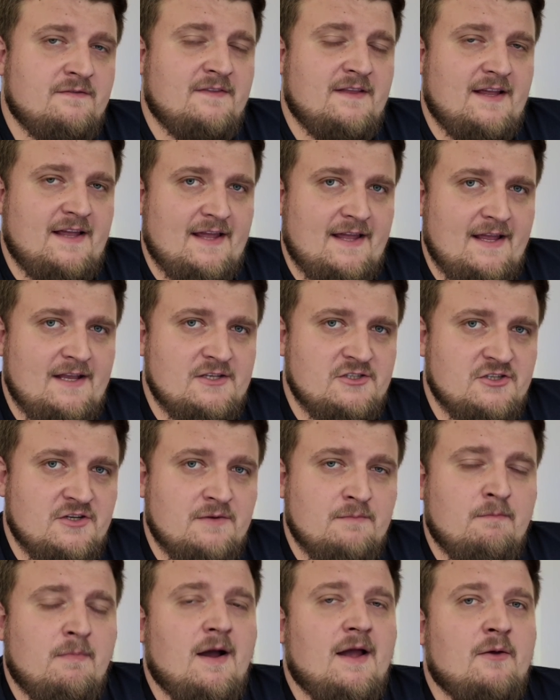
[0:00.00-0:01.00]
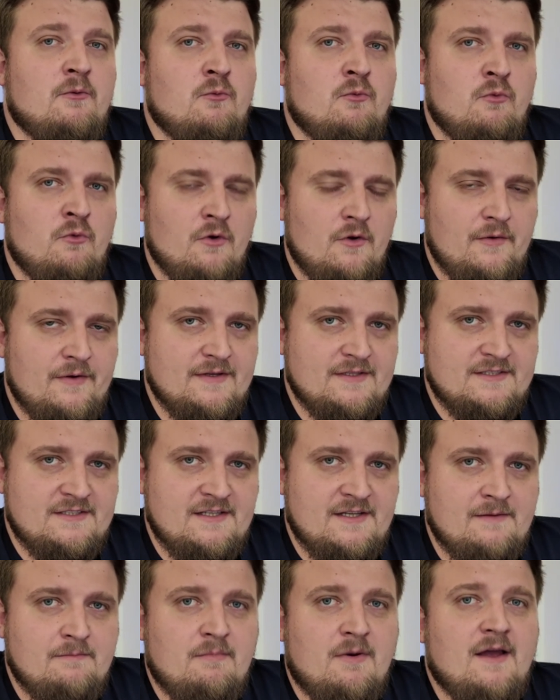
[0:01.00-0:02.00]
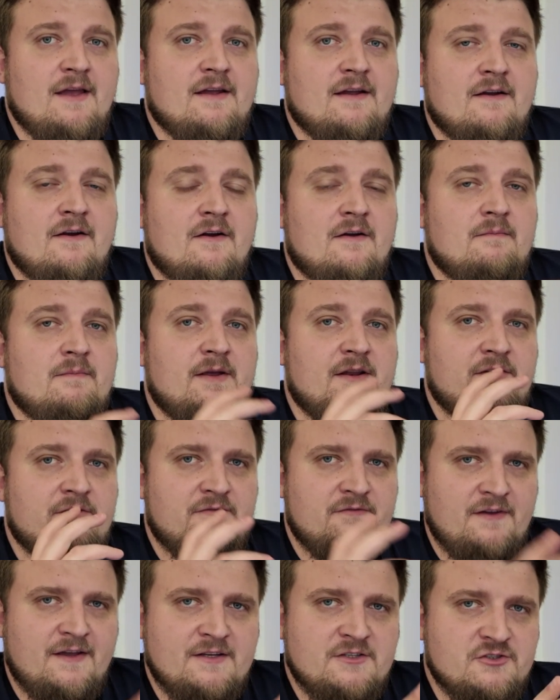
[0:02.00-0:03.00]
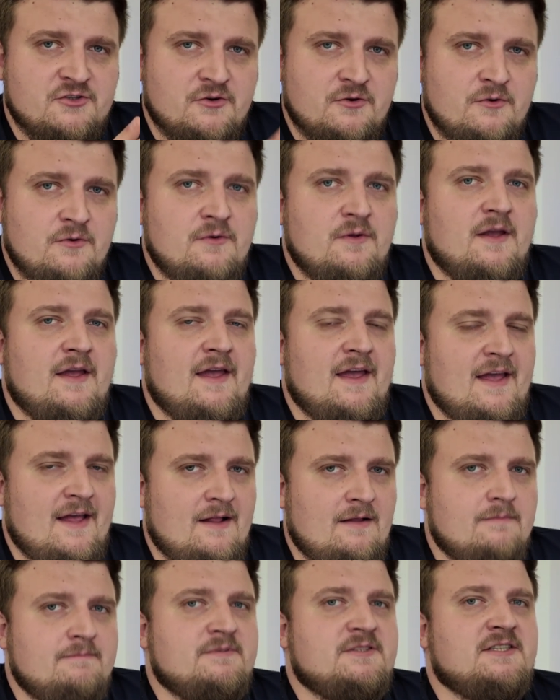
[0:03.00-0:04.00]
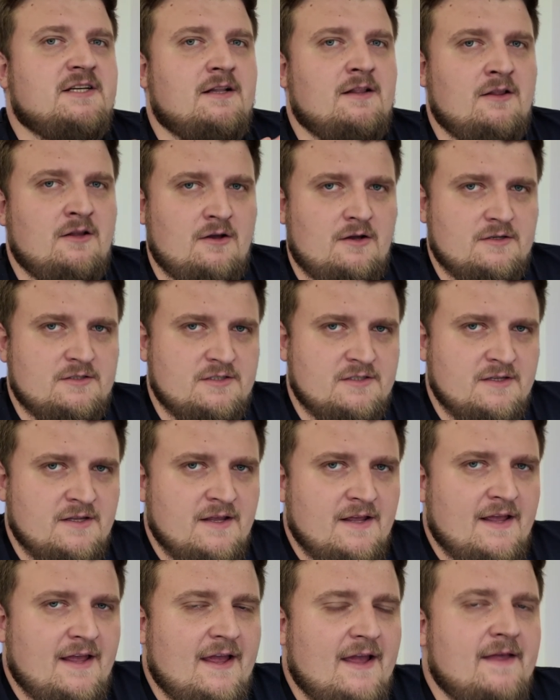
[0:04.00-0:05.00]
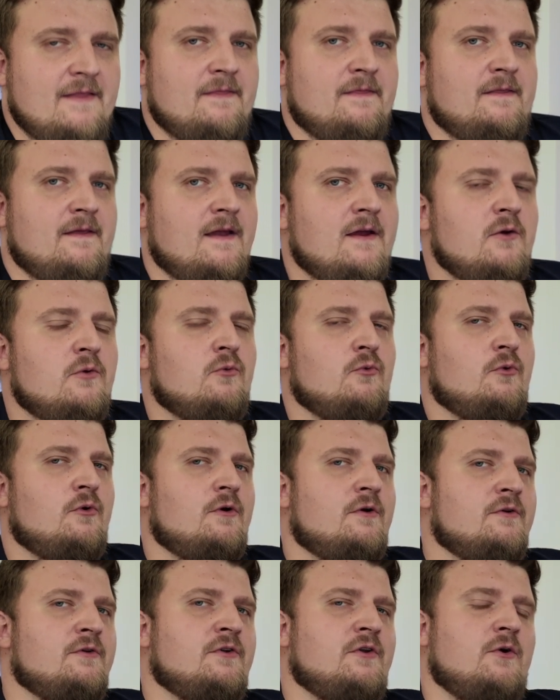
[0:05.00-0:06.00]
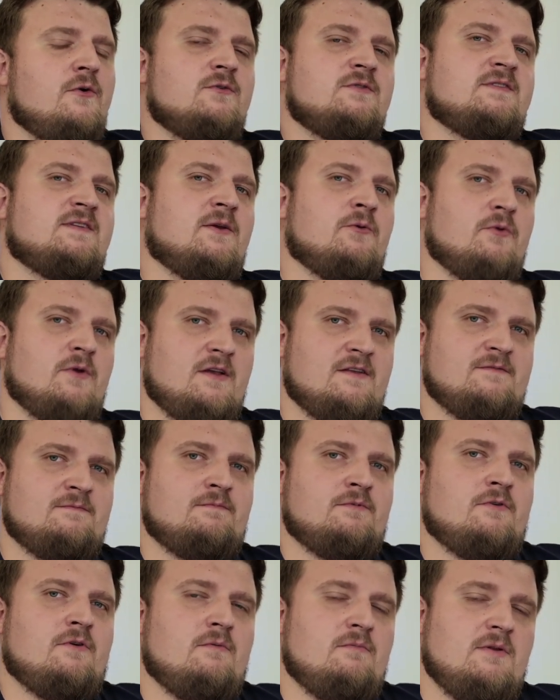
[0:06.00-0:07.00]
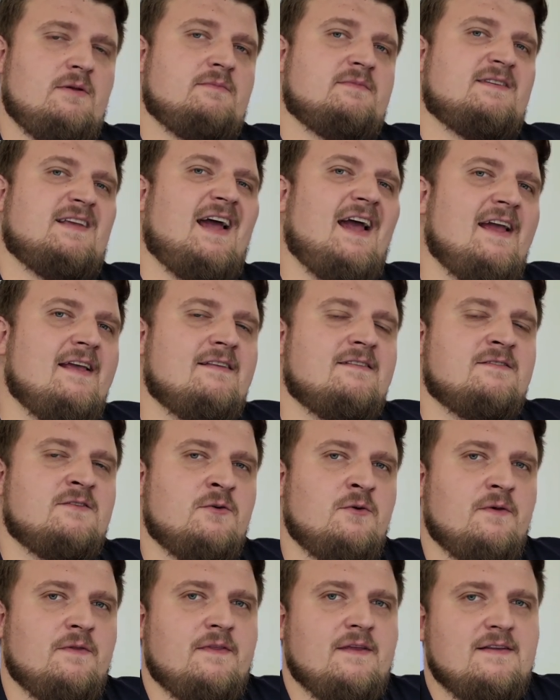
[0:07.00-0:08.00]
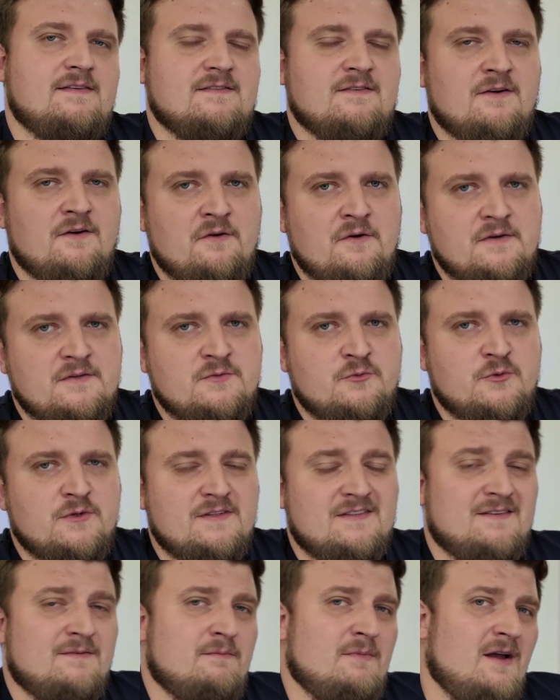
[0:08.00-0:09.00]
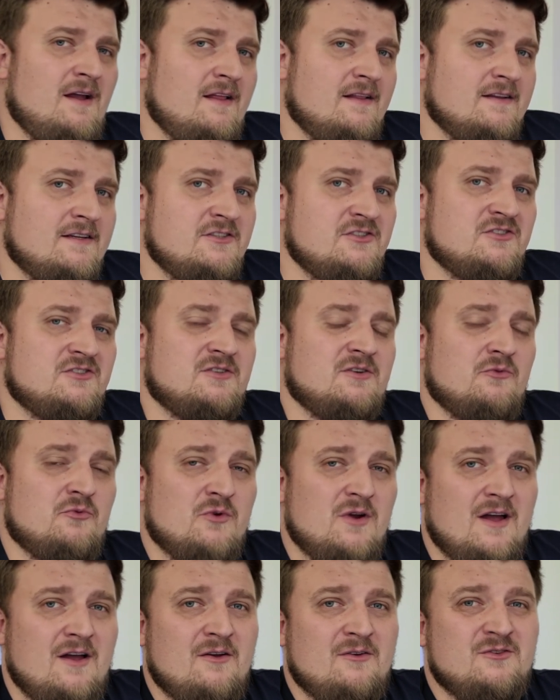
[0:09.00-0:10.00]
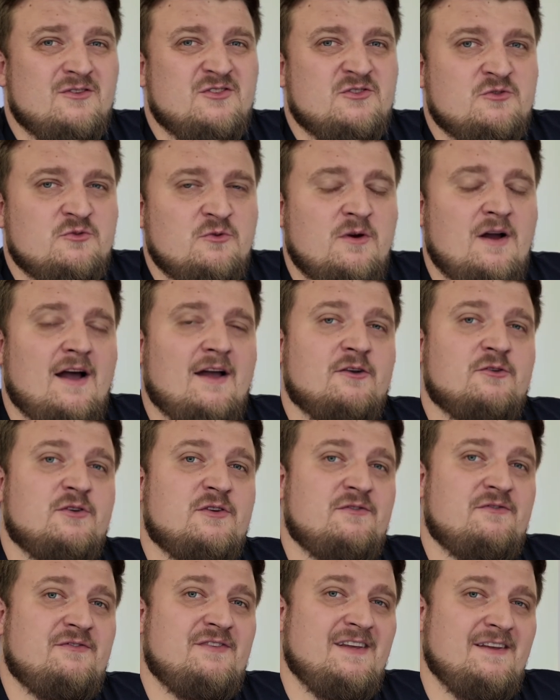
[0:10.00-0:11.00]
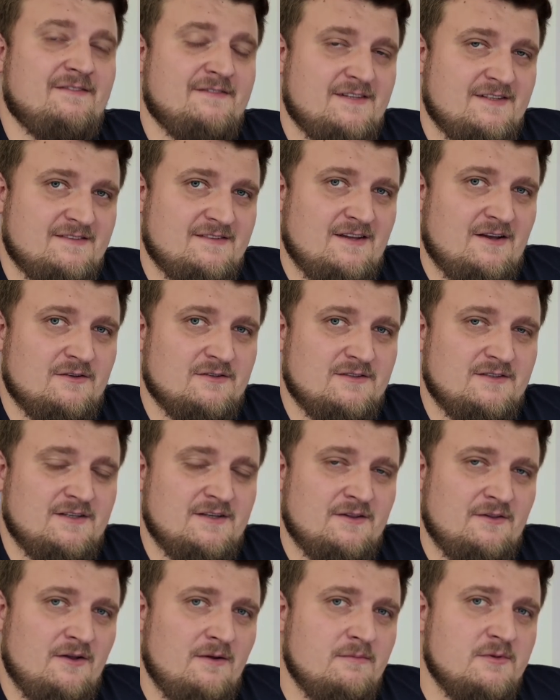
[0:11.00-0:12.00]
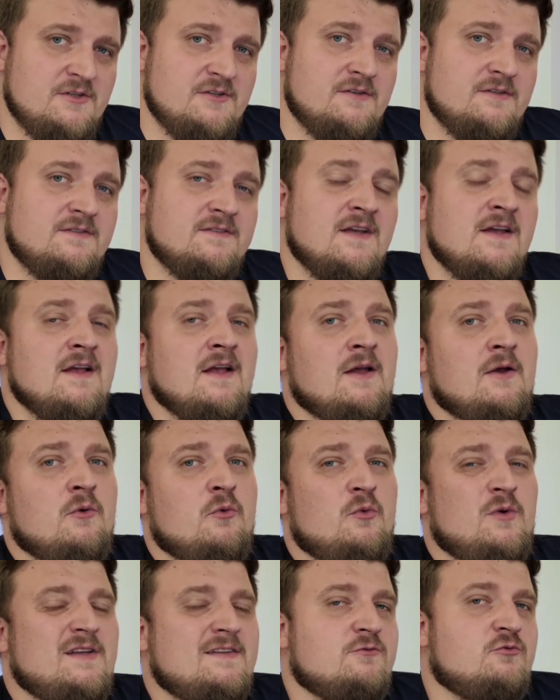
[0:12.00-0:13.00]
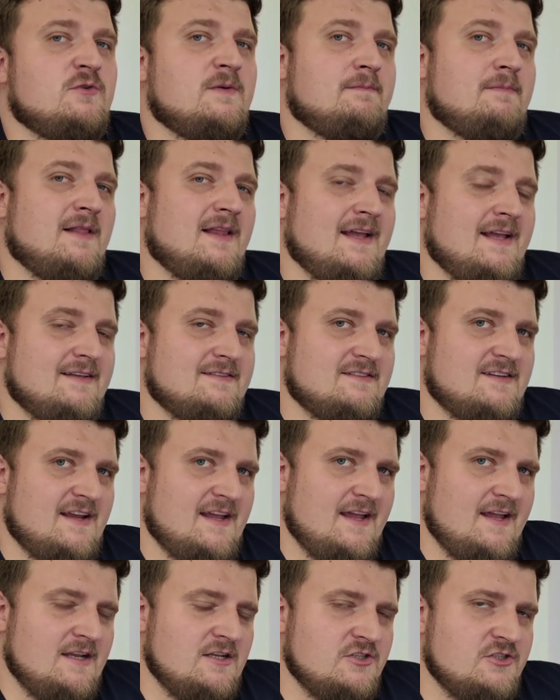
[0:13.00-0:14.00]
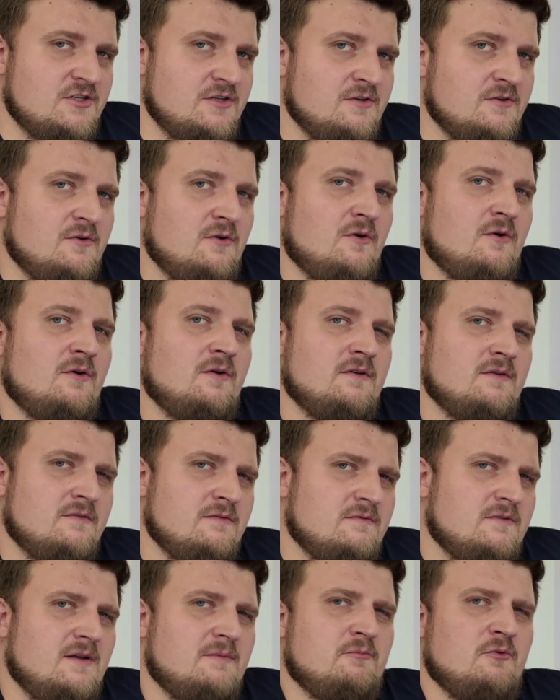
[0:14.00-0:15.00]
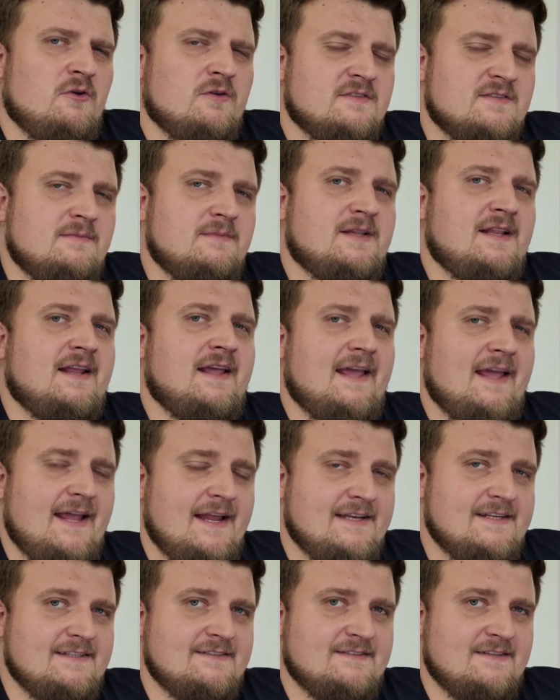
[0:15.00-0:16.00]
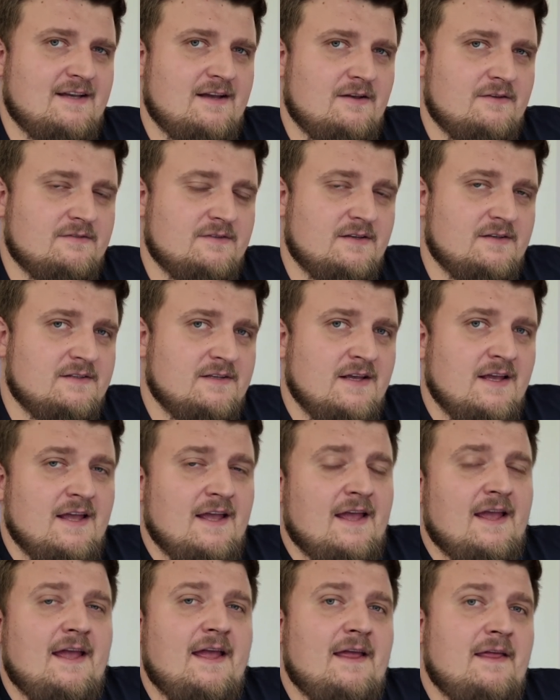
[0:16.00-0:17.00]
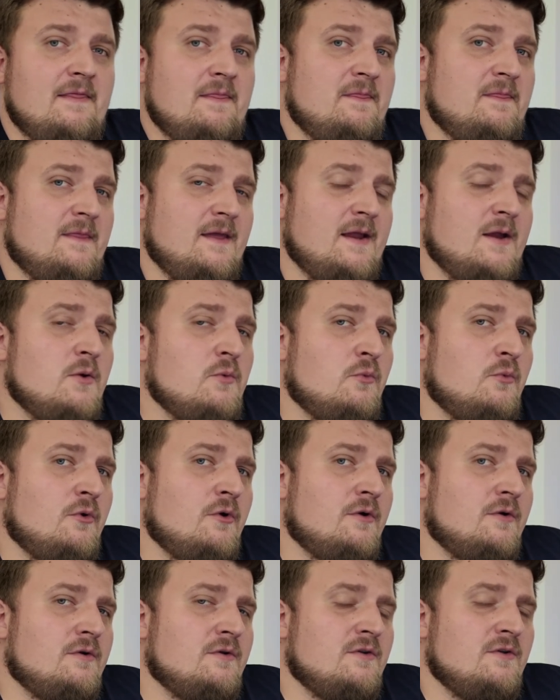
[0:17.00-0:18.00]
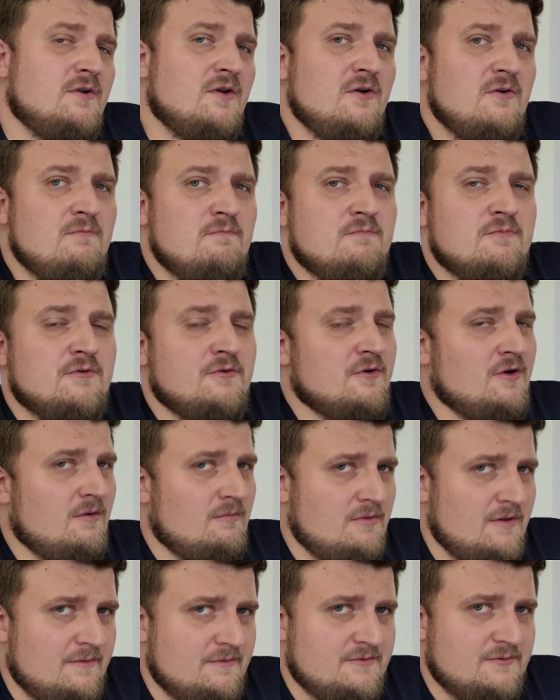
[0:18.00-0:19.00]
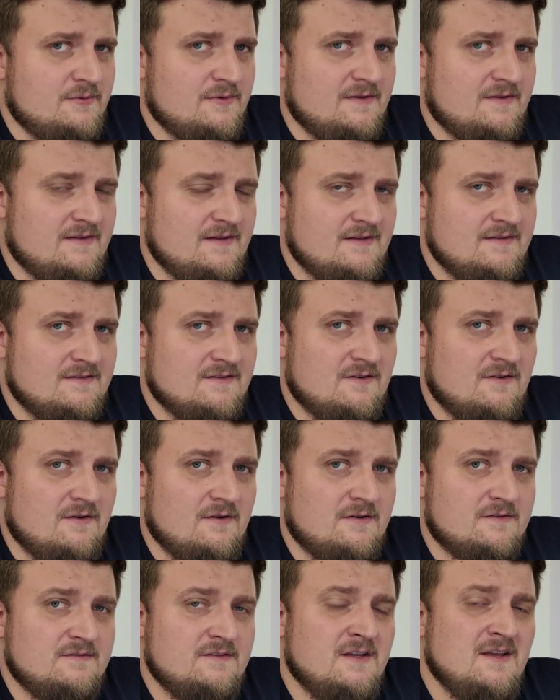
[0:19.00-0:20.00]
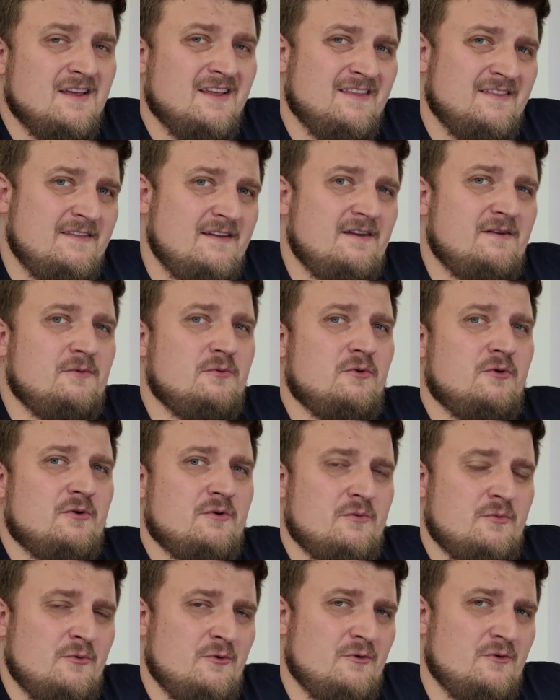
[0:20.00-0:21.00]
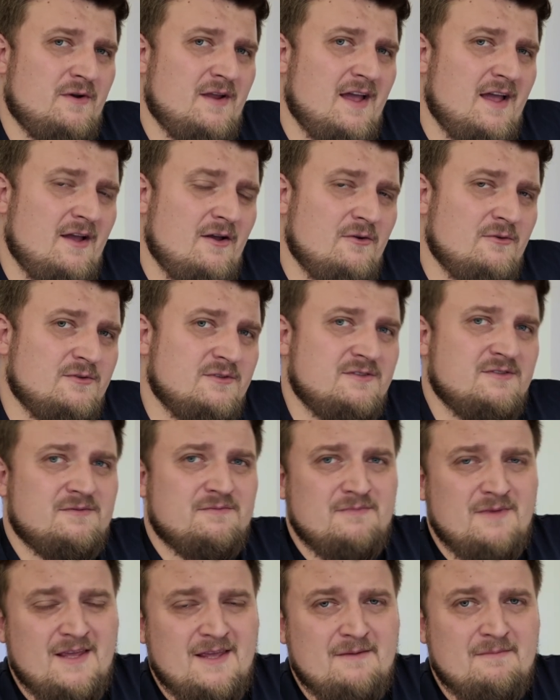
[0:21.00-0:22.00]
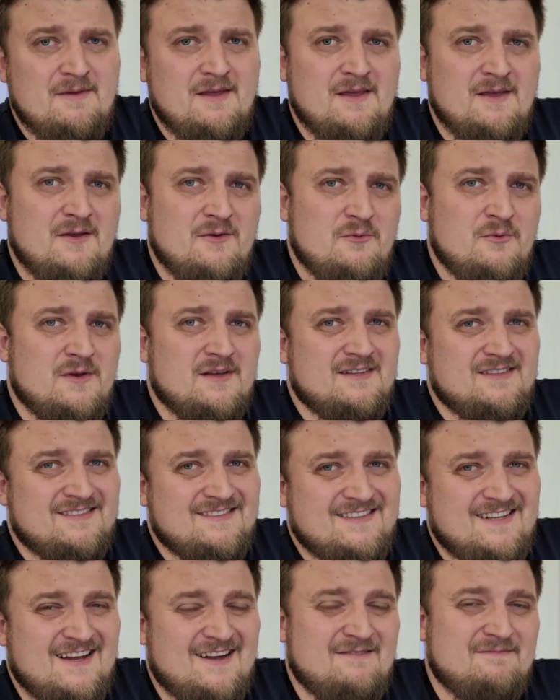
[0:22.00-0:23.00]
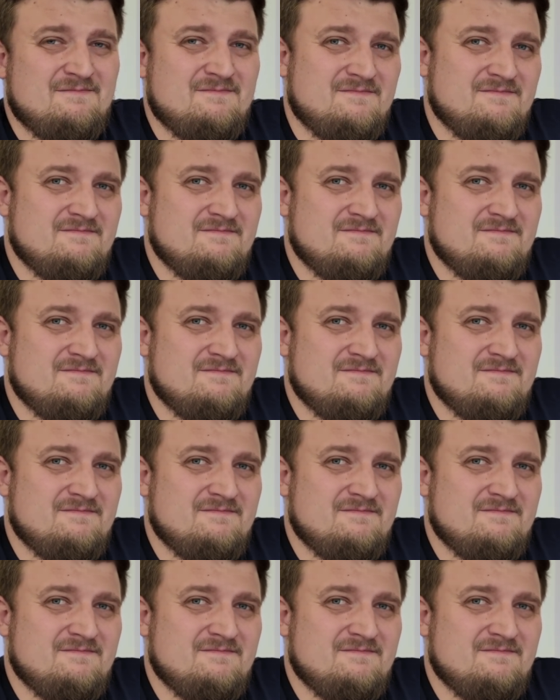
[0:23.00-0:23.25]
the engine by warranty by car manufacturer helped a lot, and there were no serious problems. I saw these cars with a mileage around 250,000 kilometers with replaced engine on approximately 80,000, and there were no problems with these cars. They were worn out, maybe with some